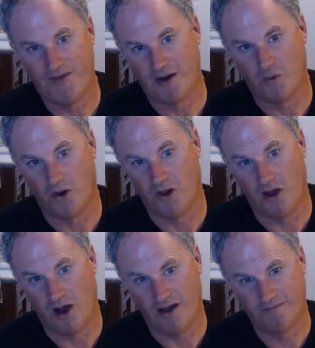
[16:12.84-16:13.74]
federal
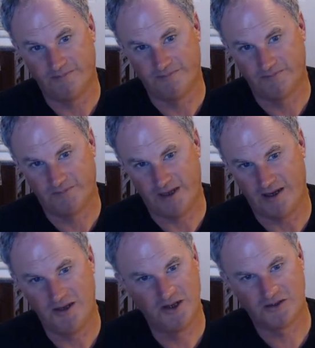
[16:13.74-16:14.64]
law.
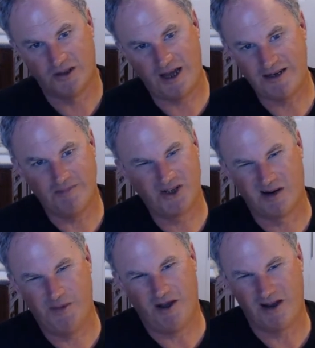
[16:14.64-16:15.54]
Okay, so a lot of times
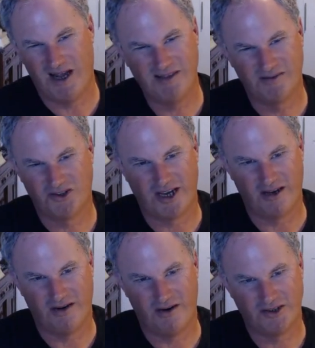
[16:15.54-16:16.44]
there can be all kinds of
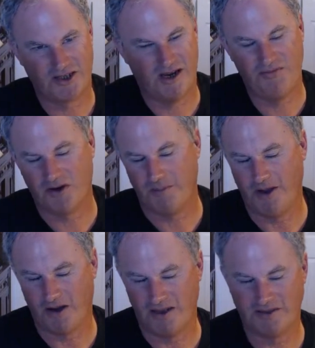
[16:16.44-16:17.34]
secondary stuff. There can
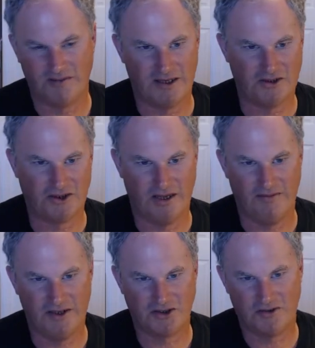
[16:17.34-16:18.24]
be all kinds of
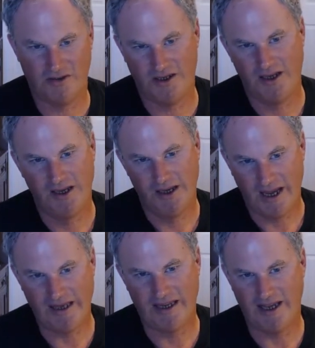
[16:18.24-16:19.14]
legislative history
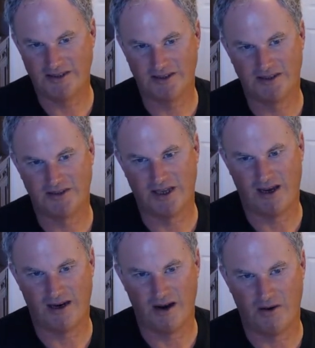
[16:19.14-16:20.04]
and cases
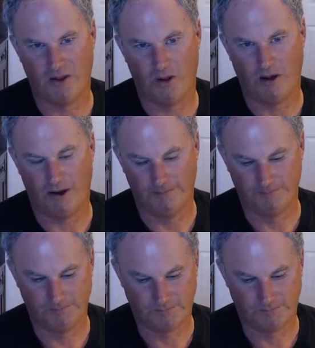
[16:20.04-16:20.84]
decided under the law.